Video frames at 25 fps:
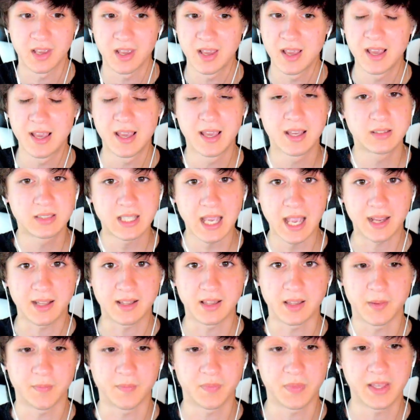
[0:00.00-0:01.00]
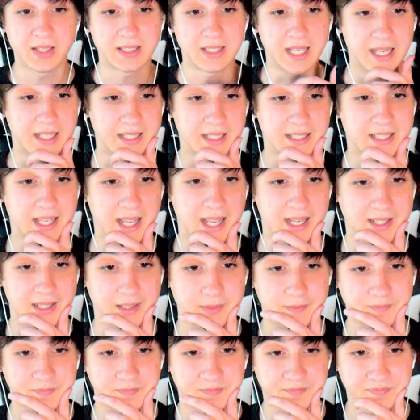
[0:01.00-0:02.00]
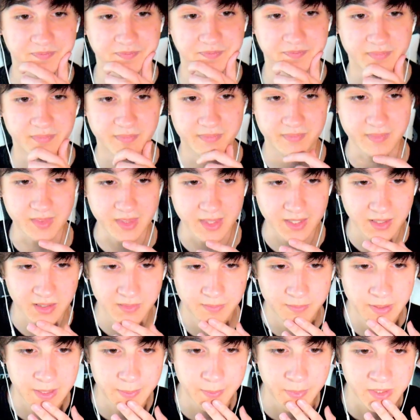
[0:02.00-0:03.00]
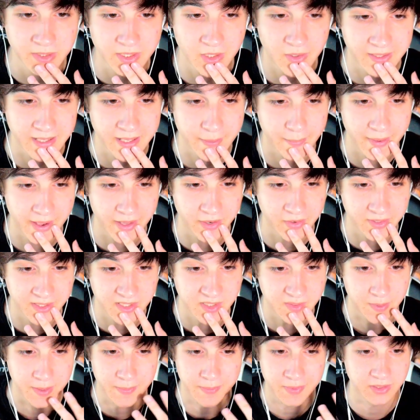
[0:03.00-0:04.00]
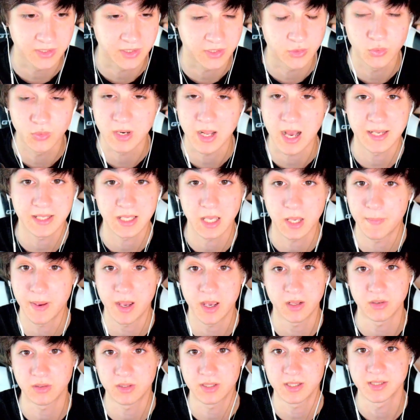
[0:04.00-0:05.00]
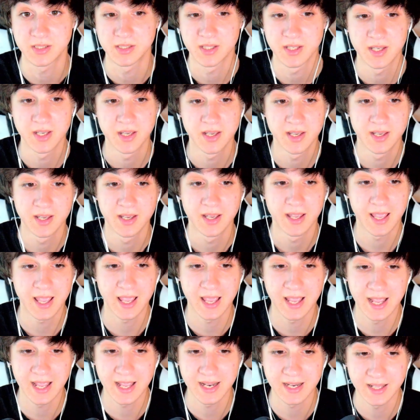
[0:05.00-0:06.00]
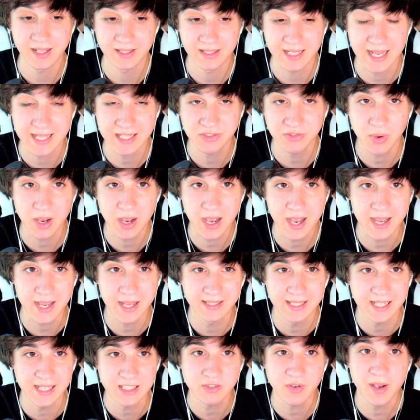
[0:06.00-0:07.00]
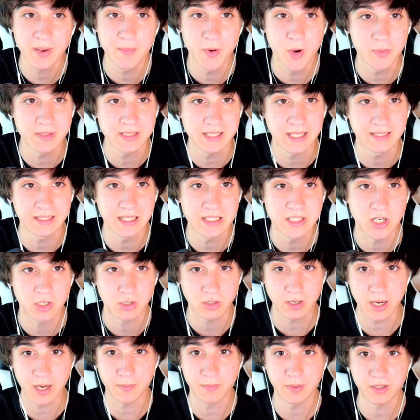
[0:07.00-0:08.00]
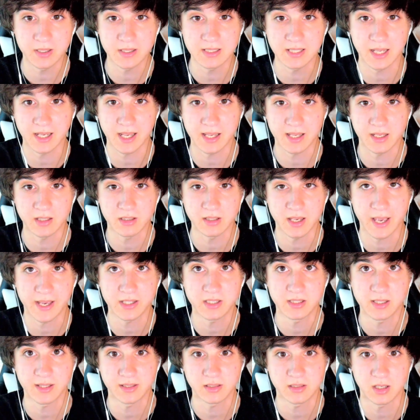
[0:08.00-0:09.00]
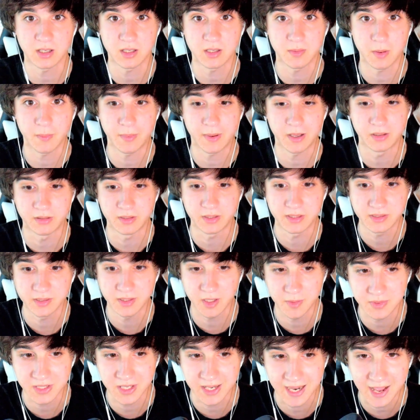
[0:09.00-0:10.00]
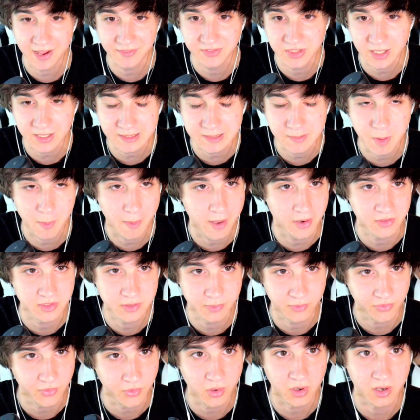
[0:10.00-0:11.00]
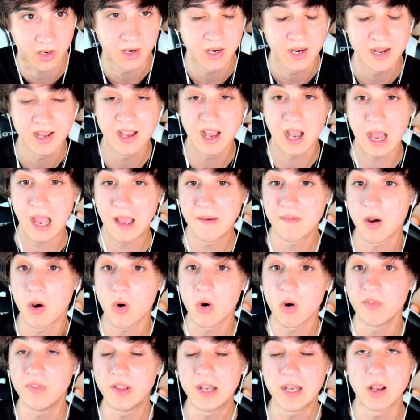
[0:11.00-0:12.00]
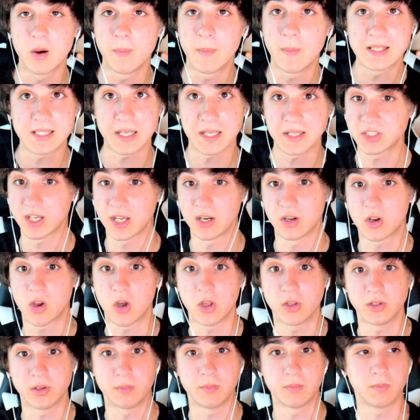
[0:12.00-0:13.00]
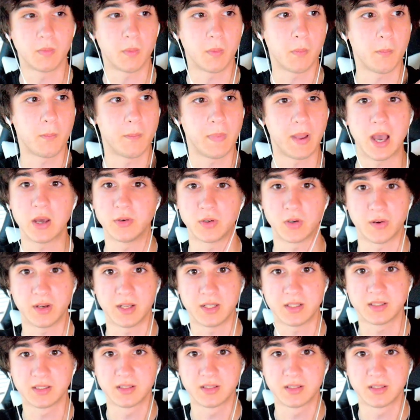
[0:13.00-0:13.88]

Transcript: Exactly. People don't get boundaries. People do not get boundaries. And that's why moments like these are great because, like, I get to actually, like, talk about boundaries. You know what I'm saying? I've talked about boundaries before. I have a whole video on my second channel called Boundaries,